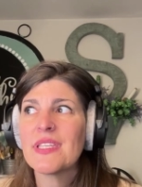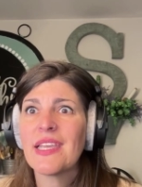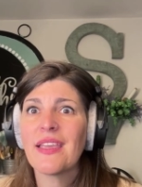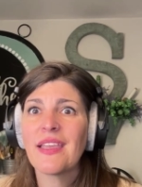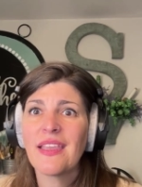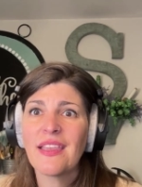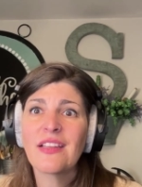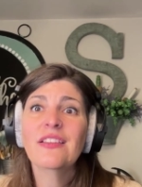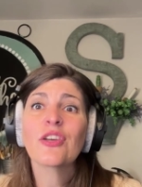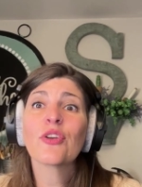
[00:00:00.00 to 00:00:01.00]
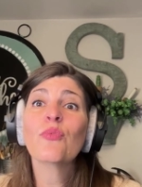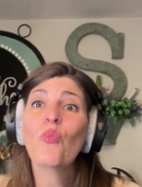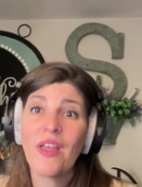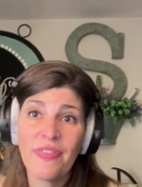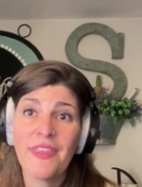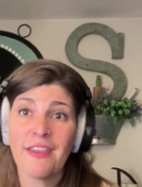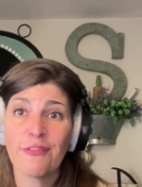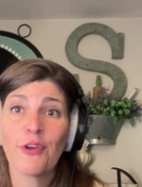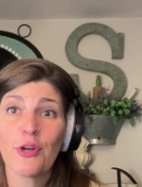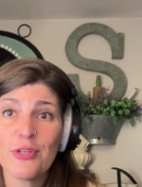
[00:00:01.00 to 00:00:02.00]
Like learn one thing
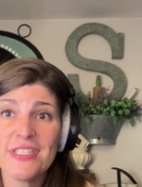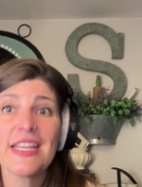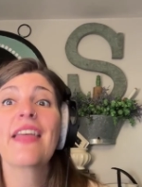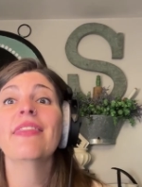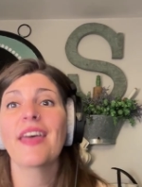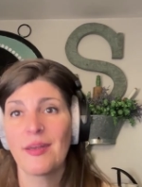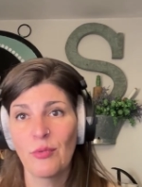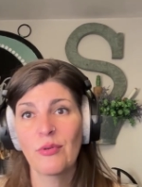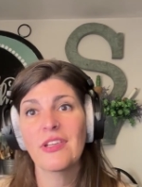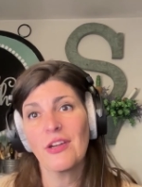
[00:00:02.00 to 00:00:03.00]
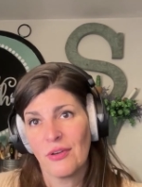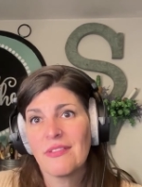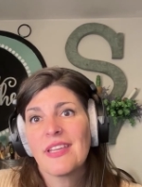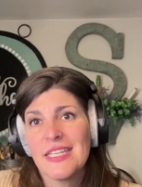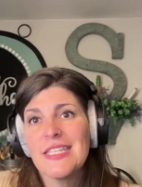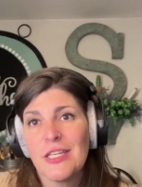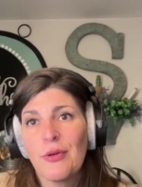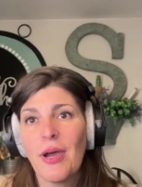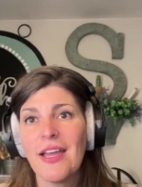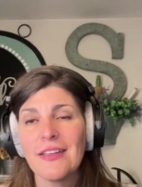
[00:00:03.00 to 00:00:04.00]
first and then, continue
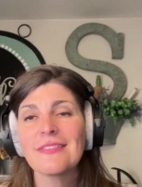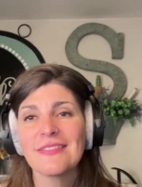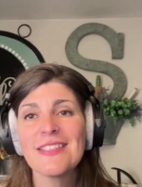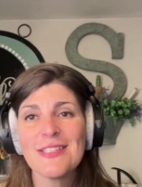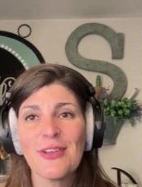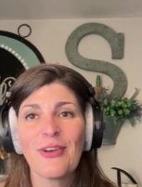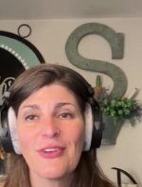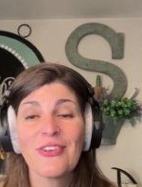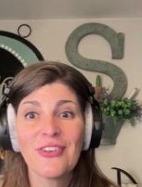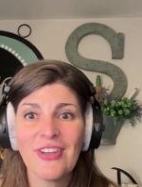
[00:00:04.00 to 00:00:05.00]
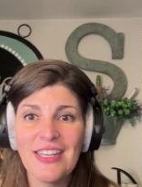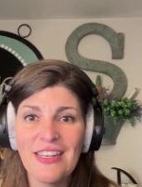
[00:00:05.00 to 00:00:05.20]
on. So great